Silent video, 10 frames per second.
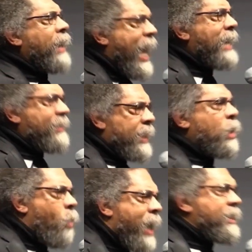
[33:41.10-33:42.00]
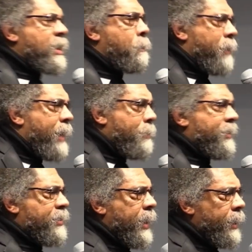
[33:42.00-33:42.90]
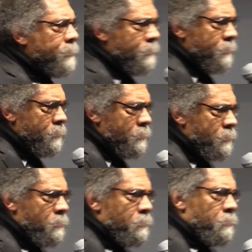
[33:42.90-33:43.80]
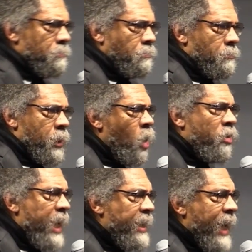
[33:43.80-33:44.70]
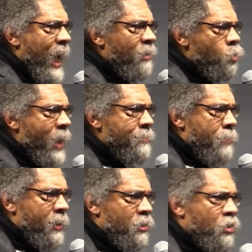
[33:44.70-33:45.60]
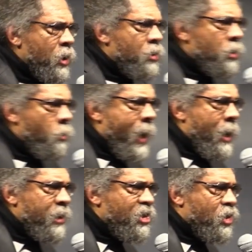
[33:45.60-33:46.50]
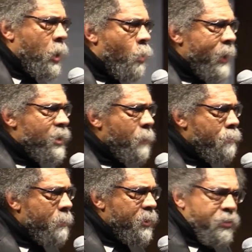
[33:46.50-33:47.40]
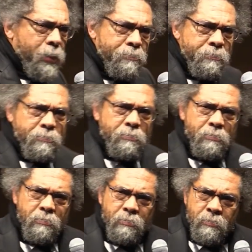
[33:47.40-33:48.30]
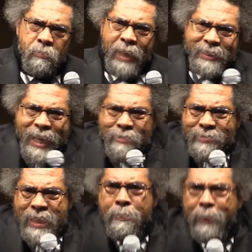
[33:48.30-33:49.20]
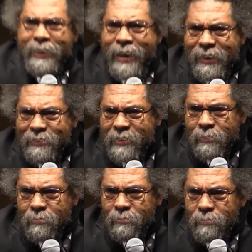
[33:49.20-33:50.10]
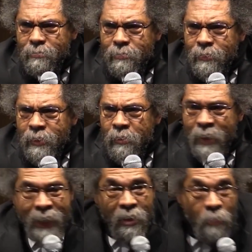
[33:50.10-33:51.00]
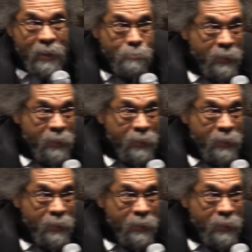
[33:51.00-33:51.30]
see white supremacy. You don't need to have white brothers and sisters around to see white supremacy. That's how deep it cuts. So when I got white brothers and